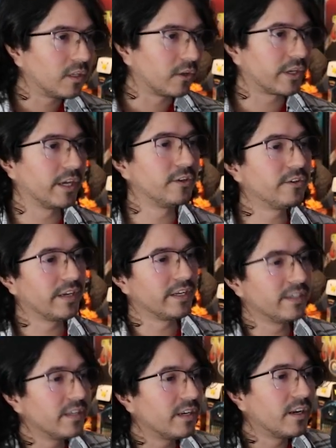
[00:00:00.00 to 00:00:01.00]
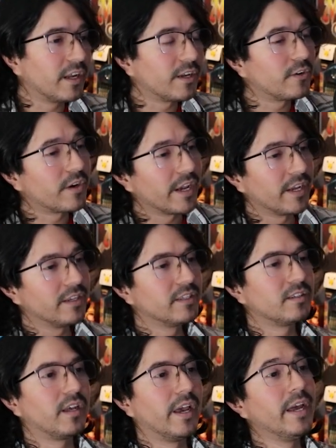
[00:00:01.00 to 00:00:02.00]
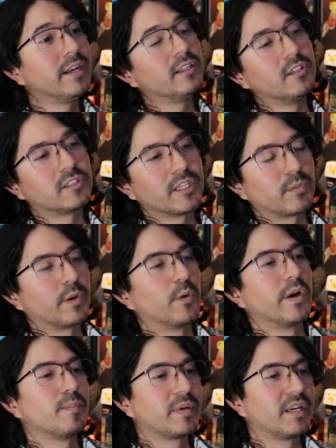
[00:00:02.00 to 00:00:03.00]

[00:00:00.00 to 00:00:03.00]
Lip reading: Okay, I don't hate it. I don't hate it. And it looks like we're going up